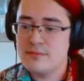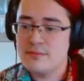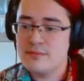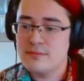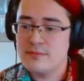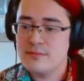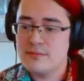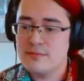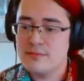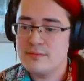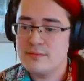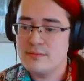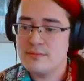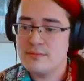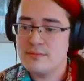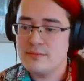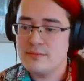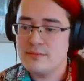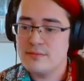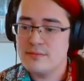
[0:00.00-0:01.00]

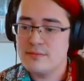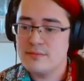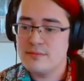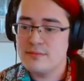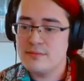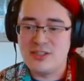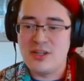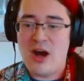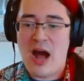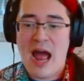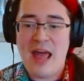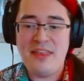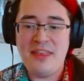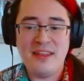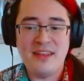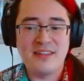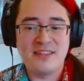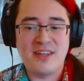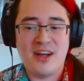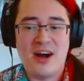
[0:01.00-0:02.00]
Right. So I
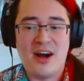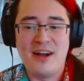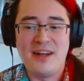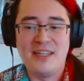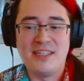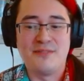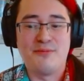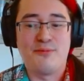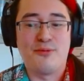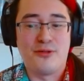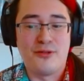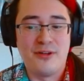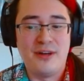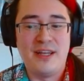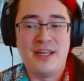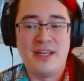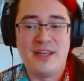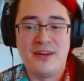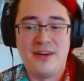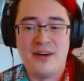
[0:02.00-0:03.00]
think this card is
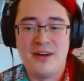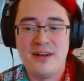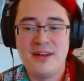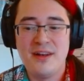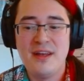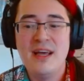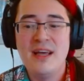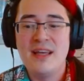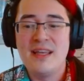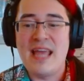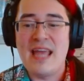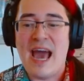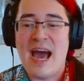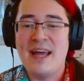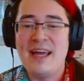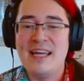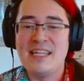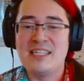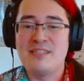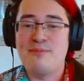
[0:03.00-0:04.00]
pretty good. Yeah,
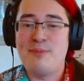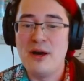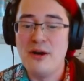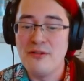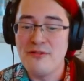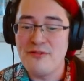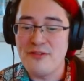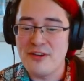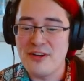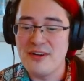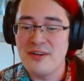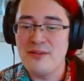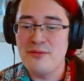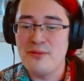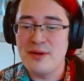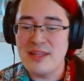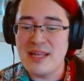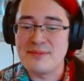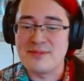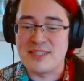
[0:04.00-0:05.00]
it's Pilfer
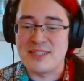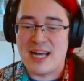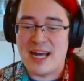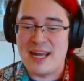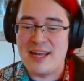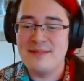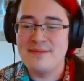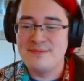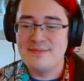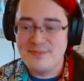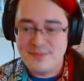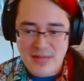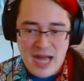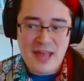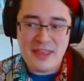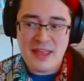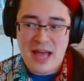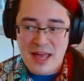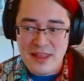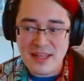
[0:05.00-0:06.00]
with upside.
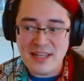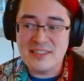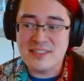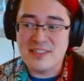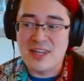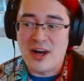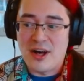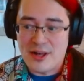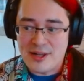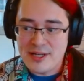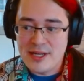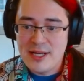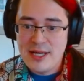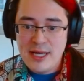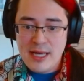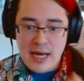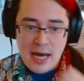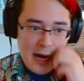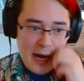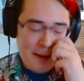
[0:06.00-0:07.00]
I think it's solid.
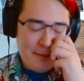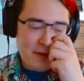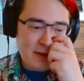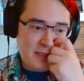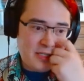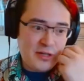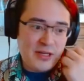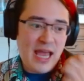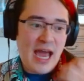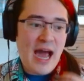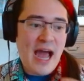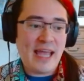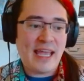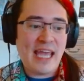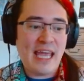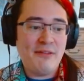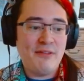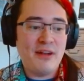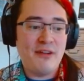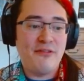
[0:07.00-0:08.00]
So yeah, I
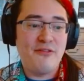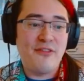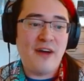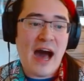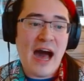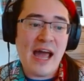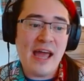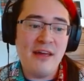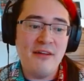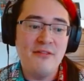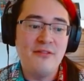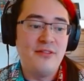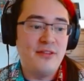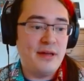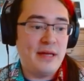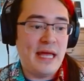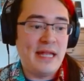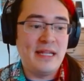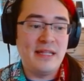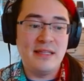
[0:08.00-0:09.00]
gave it a 5,
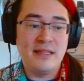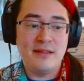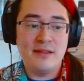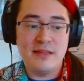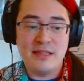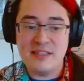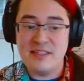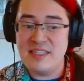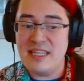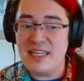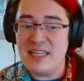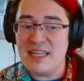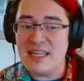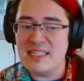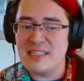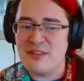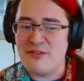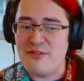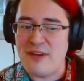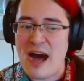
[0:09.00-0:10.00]
and the ceiling
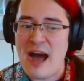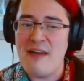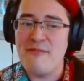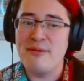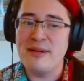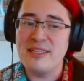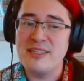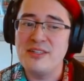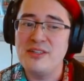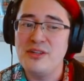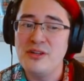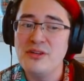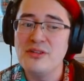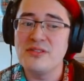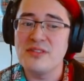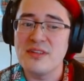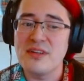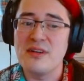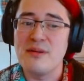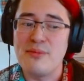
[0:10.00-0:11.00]
is a 5, but it's
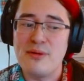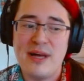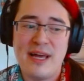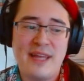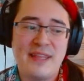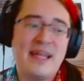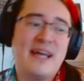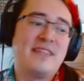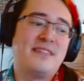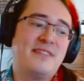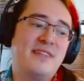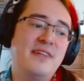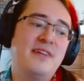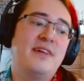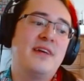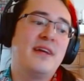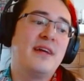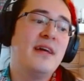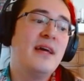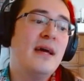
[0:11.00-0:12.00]
usually going to play at that
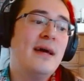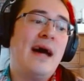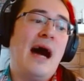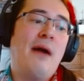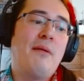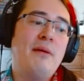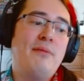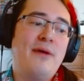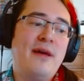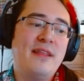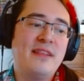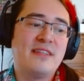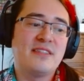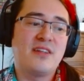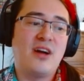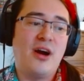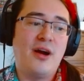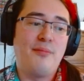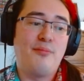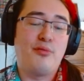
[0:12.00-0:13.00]
ceiling. I'll be playing this
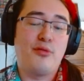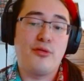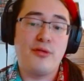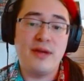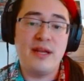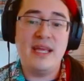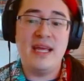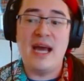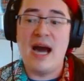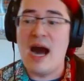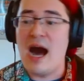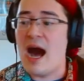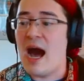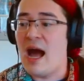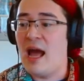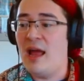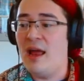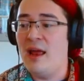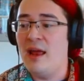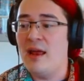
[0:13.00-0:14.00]
card pretty
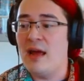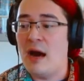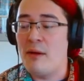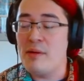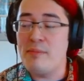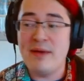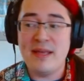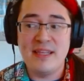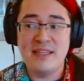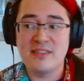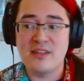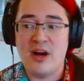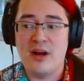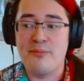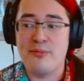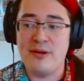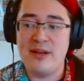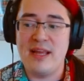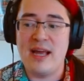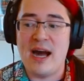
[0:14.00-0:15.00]
high. I'll be picking this card
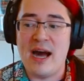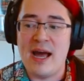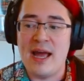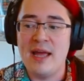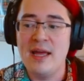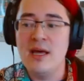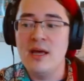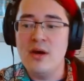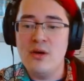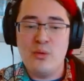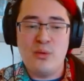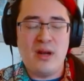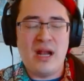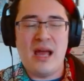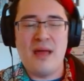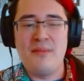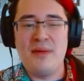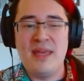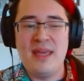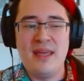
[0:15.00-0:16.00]
pretty high when
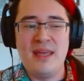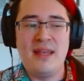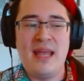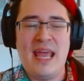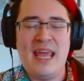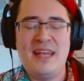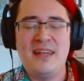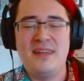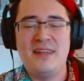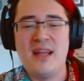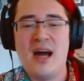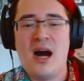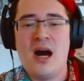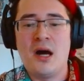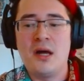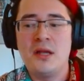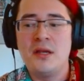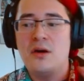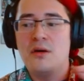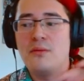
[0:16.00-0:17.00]
I'm in a
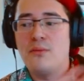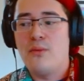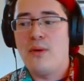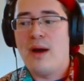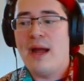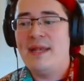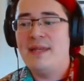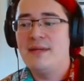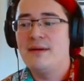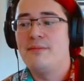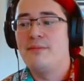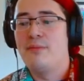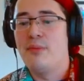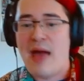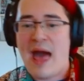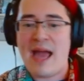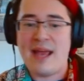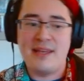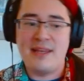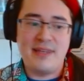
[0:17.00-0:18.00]
non-white
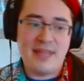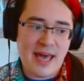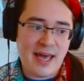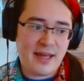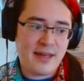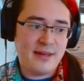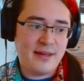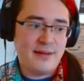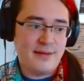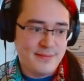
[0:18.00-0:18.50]
black deck.